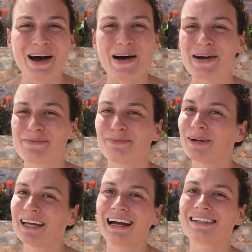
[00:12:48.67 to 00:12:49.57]

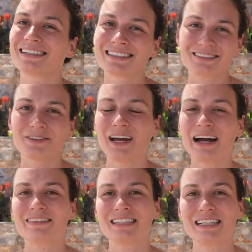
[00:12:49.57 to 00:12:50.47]
But yeah, just if you
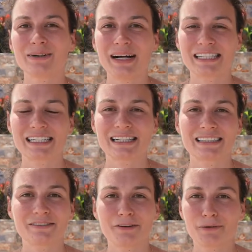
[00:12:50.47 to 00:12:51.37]
have any
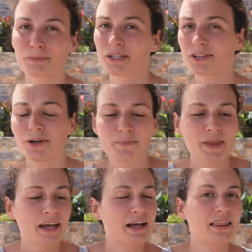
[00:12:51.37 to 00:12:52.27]
questions, if you want me to
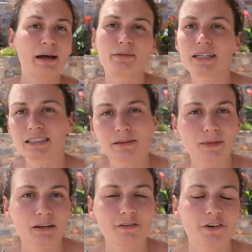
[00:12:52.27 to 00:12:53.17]
elaborate
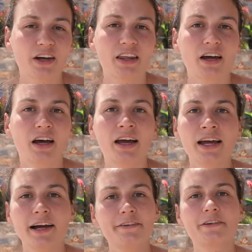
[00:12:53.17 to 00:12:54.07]
something further,
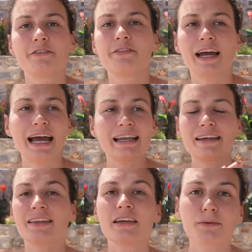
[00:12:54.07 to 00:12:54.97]
if you have
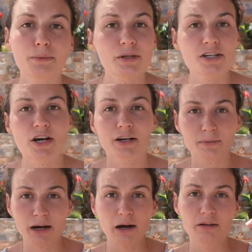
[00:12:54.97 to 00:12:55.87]
anything you want me to talk
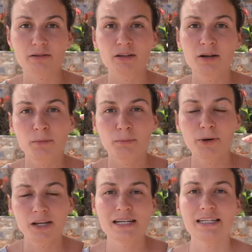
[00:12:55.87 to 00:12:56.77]
about,
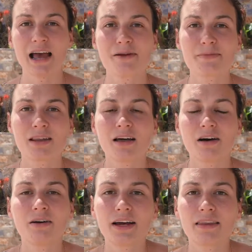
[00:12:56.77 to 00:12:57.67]
put it down
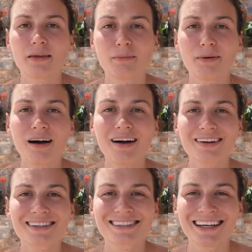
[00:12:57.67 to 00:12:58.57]
below in the
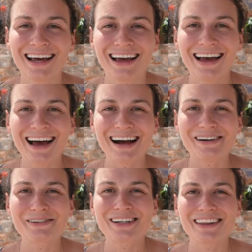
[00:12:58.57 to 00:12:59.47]
box. I
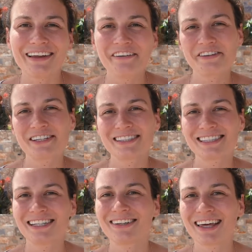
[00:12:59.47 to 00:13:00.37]
would love to
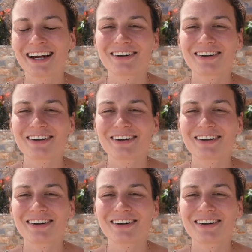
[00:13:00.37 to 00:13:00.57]
see you there.